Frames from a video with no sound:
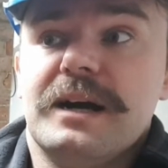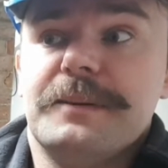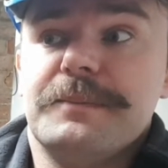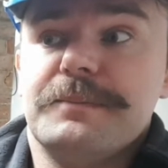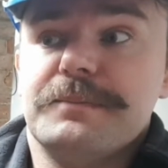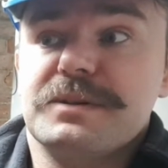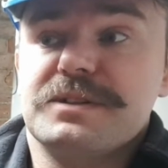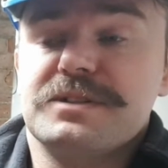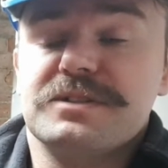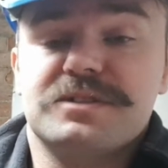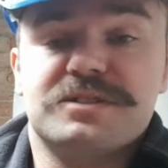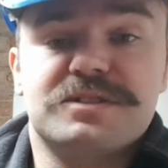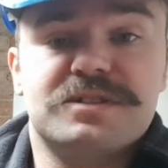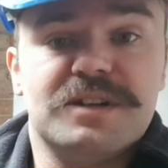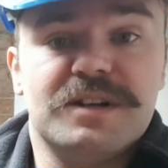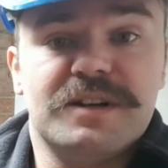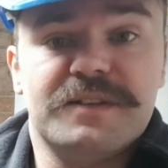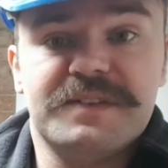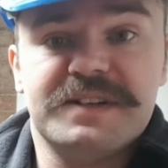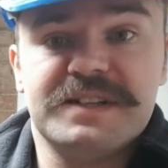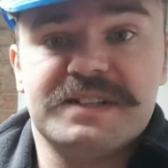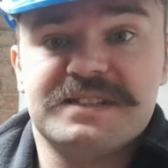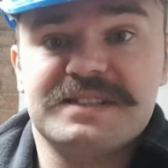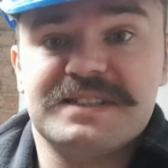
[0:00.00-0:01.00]
because
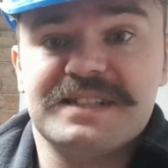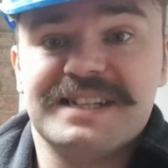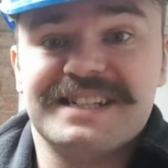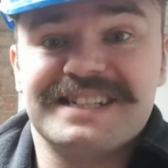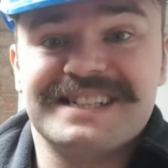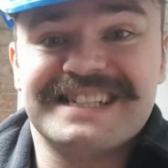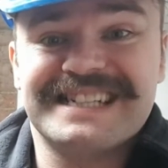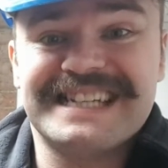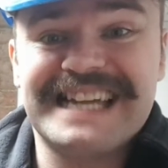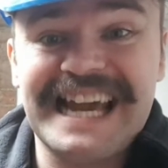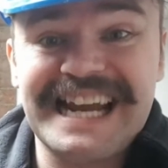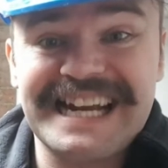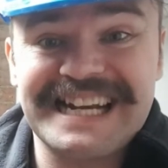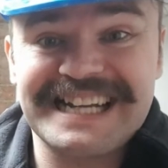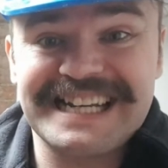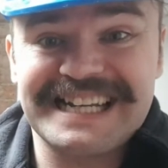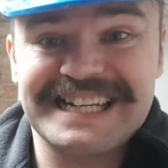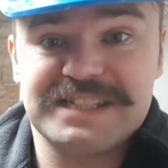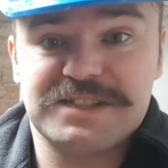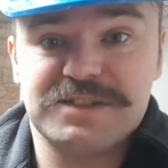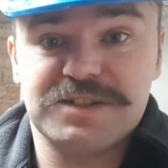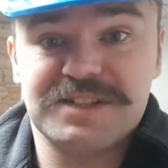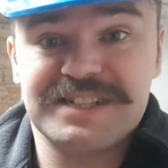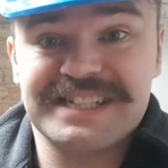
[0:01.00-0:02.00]
service and
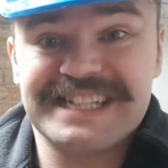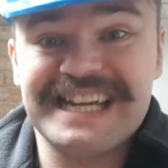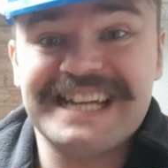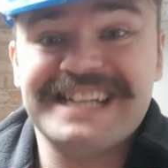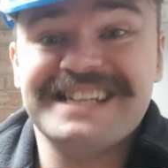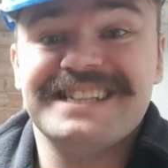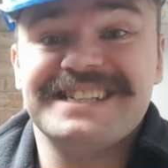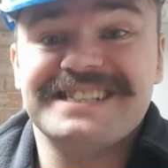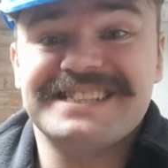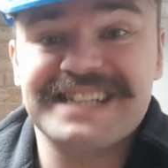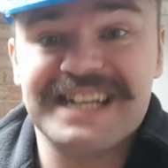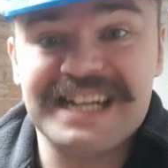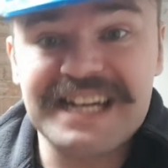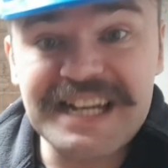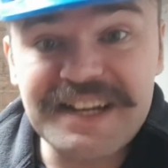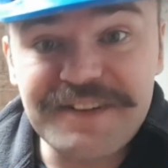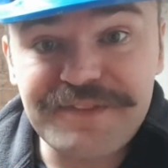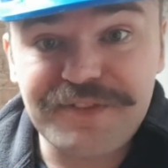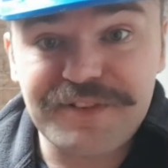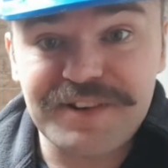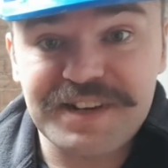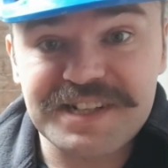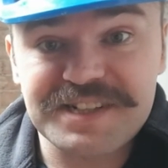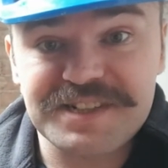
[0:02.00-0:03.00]
getting it done, getting the
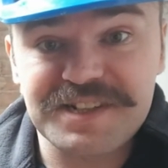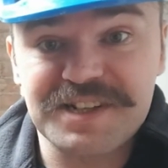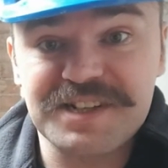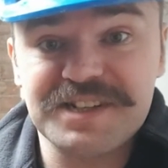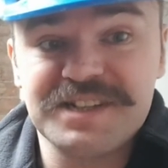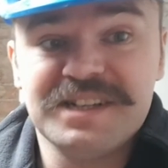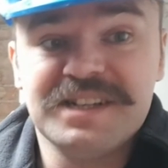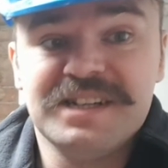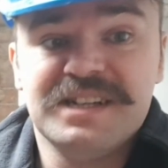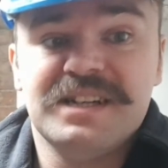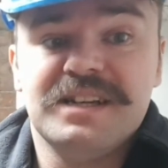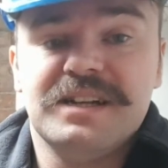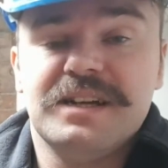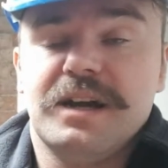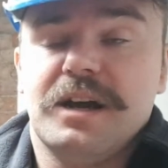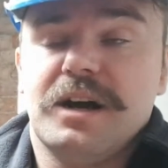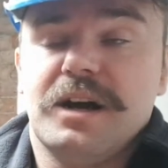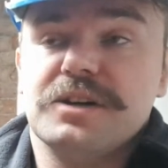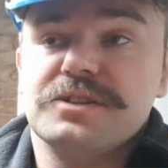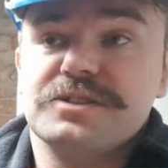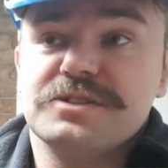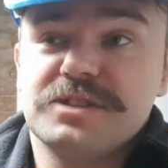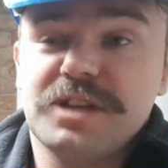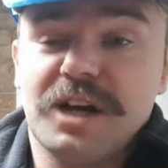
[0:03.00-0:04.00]
delivery done
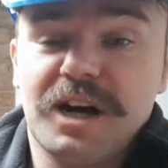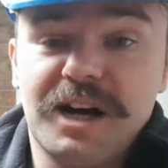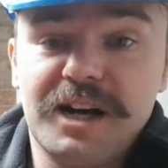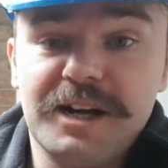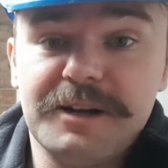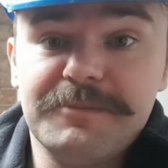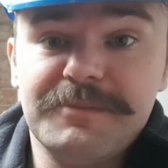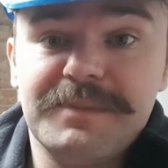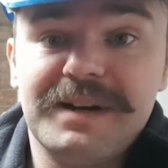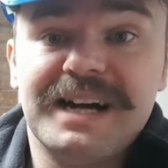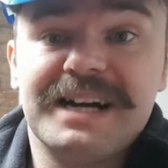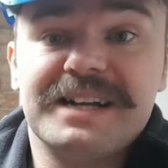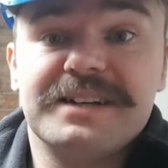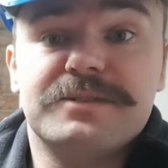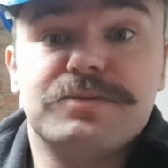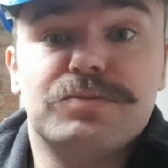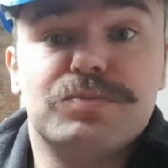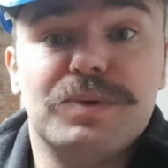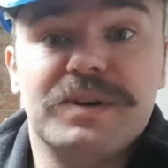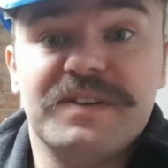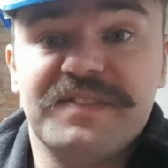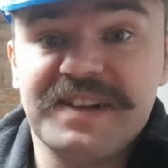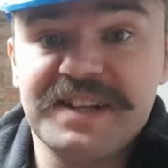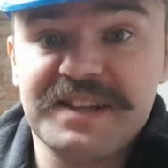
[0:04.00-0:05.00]
on time and
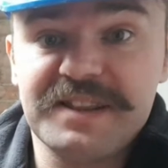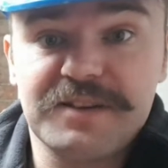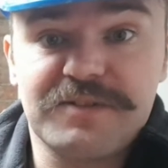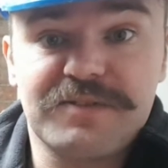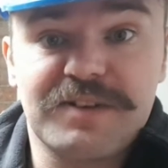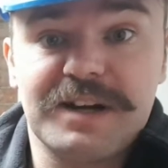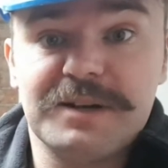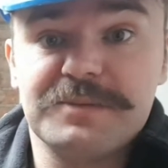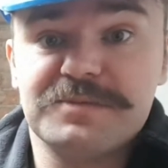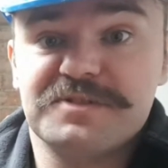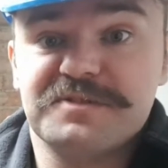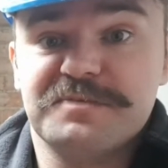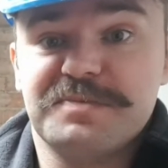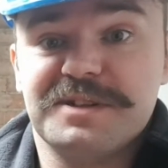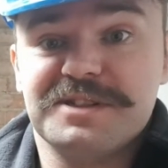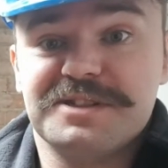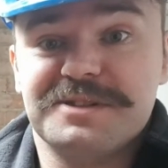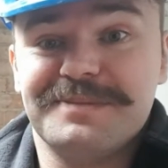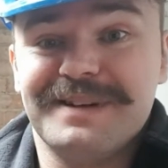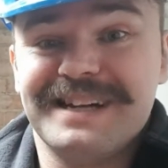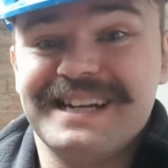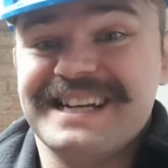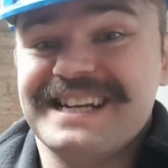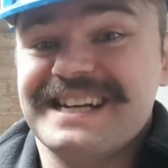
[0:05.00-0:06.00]
within the realms of
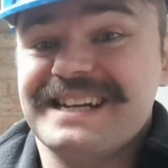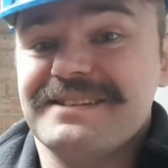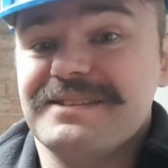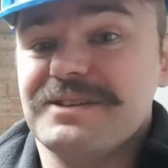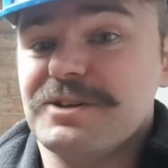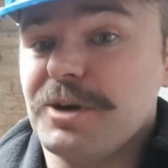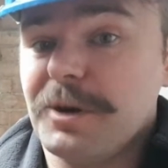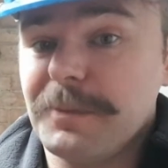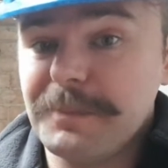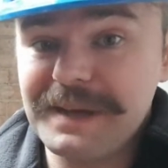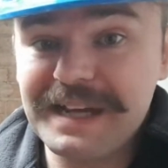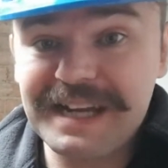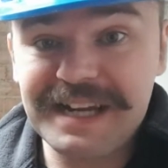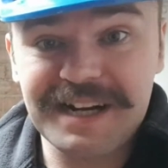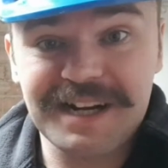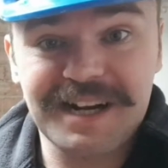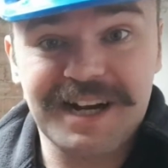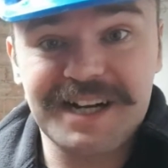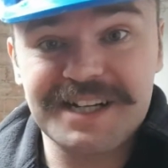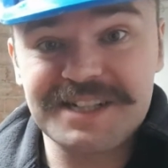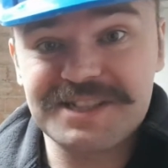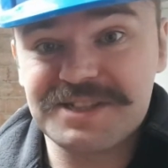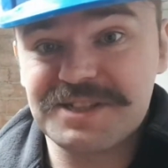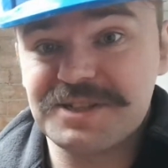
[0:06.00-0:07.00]
possibility and not being
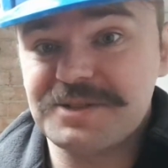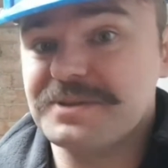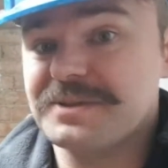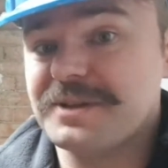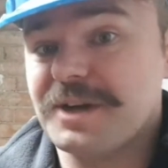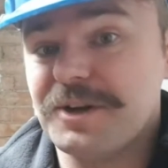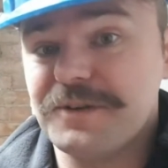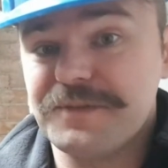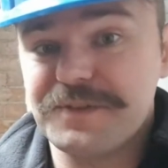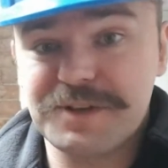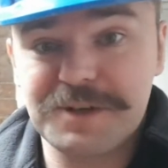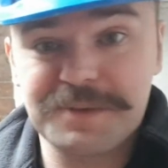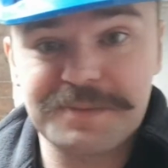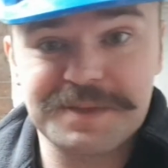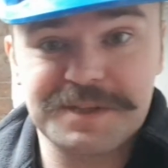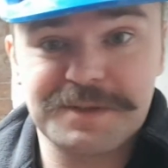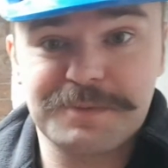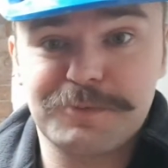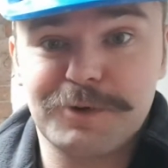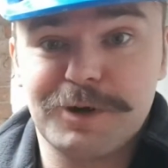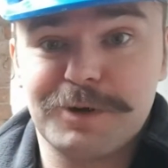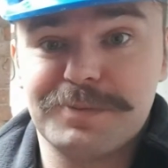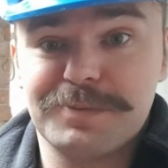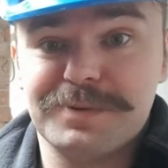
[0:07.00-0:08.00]
lied to and overcoming
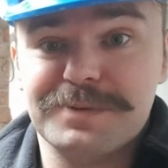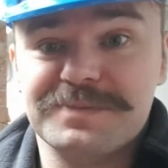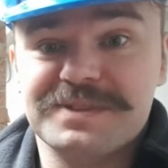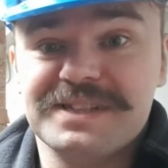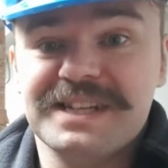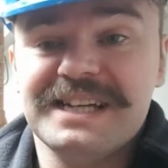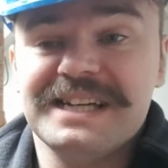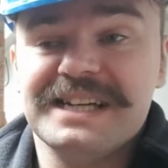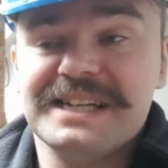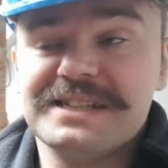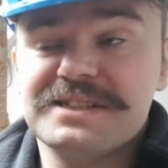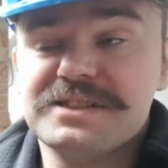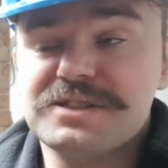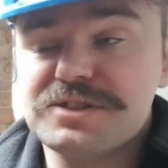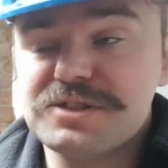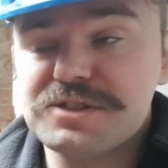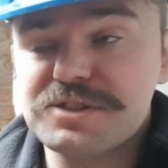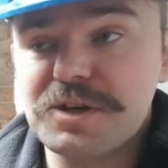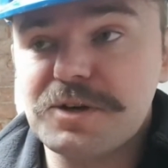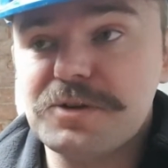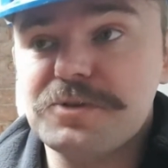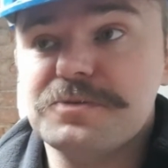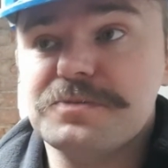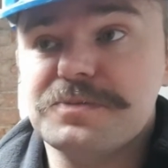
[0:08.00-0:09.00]
the problems, it's
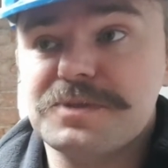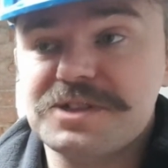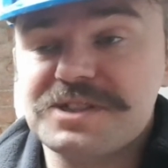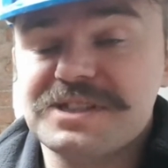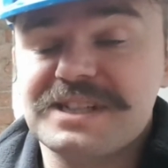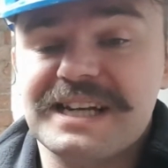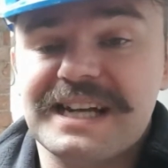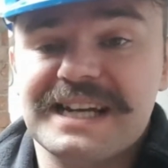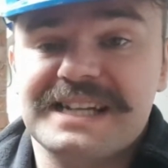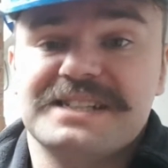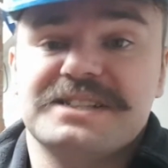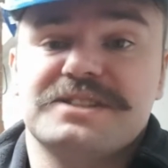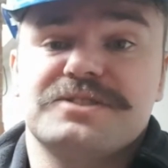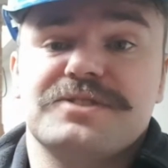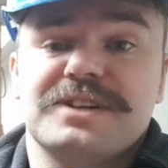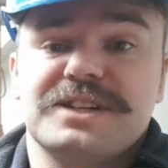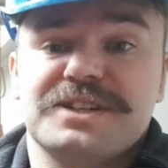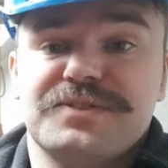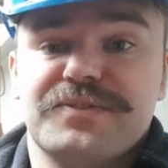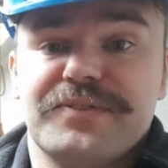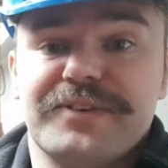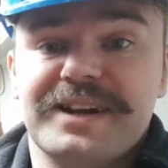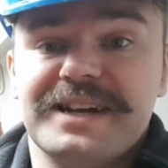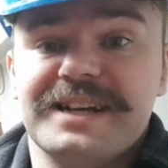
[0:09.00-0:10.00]
so much less
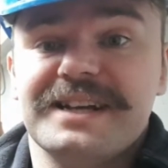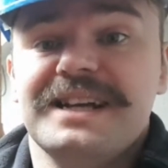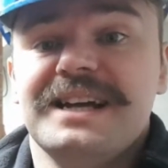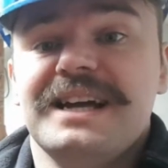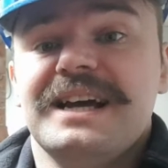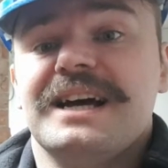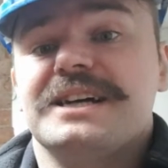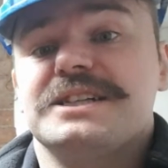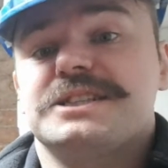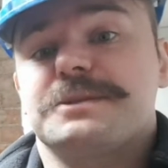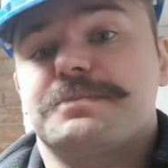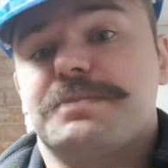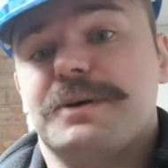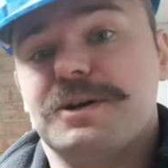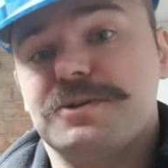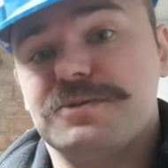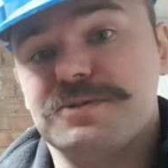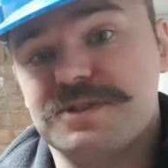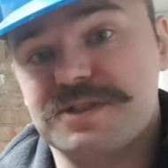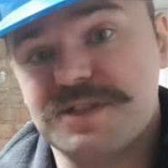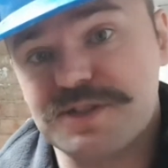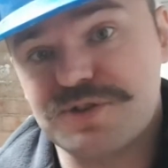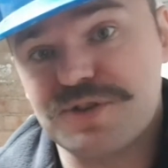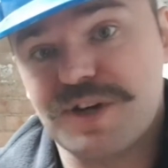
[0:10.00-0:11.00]
stress-free as
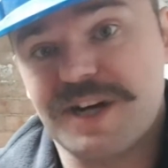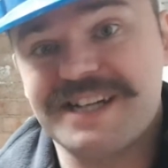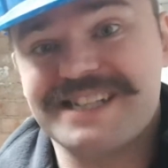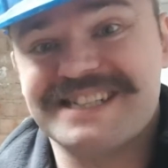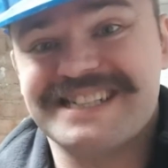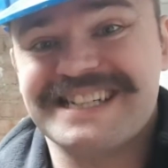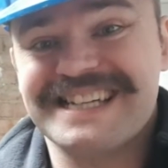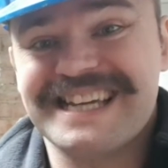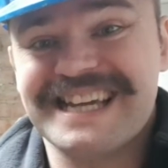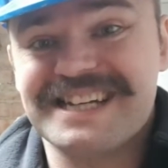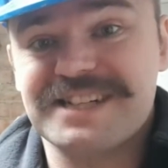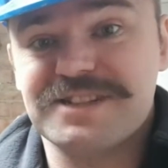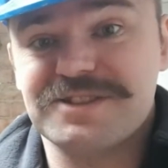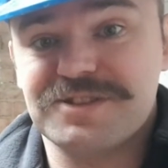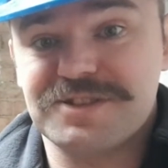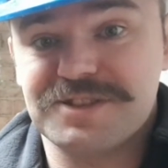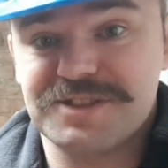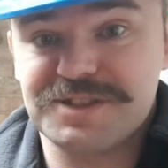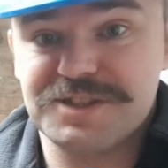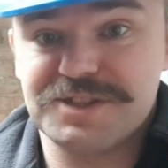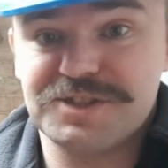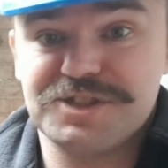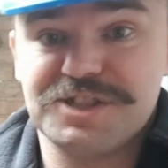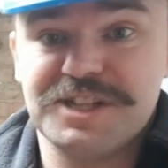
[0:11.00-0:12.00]
opposed to trying to get it
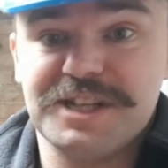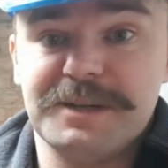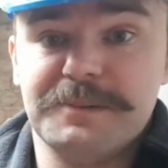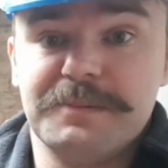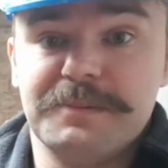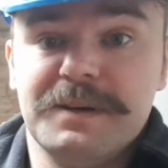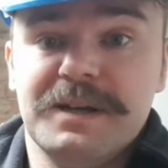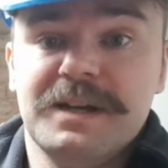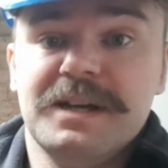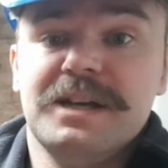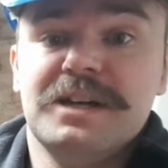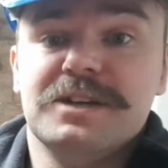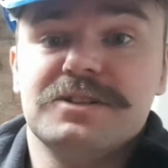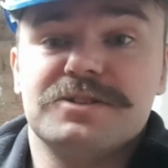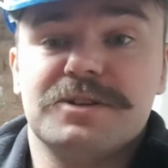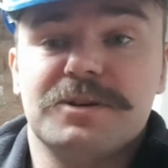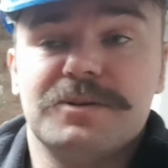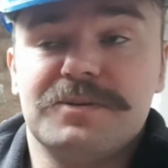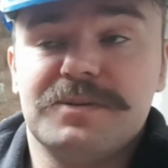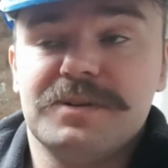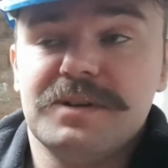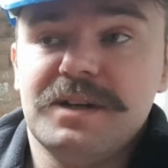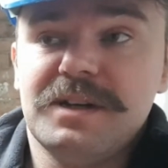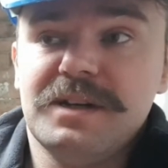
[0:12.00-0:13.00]
done on the cheap. So